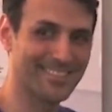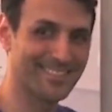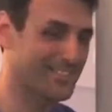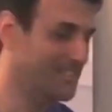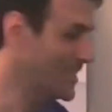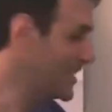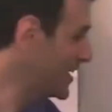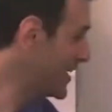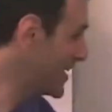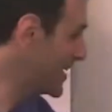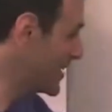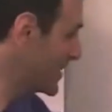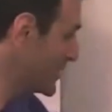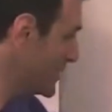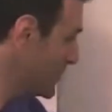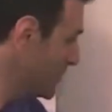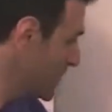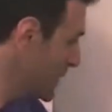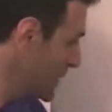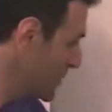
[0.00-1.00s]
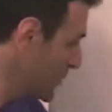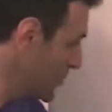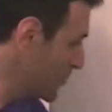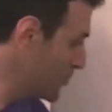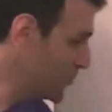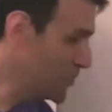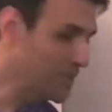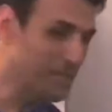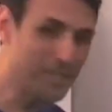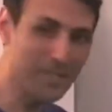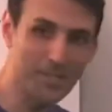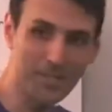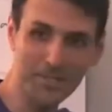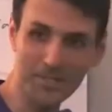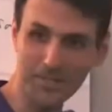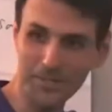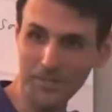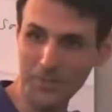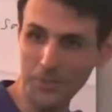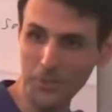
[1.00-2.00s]
There are
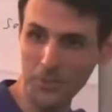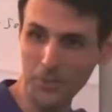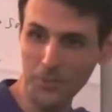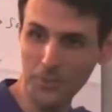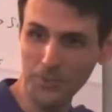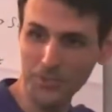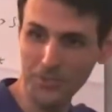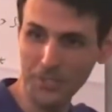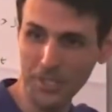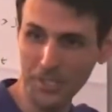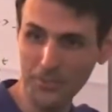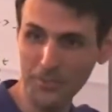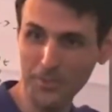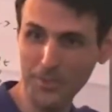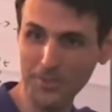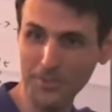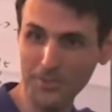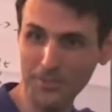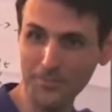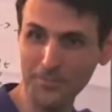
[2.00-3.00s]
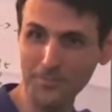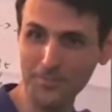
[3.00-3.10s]
3 lower chakras.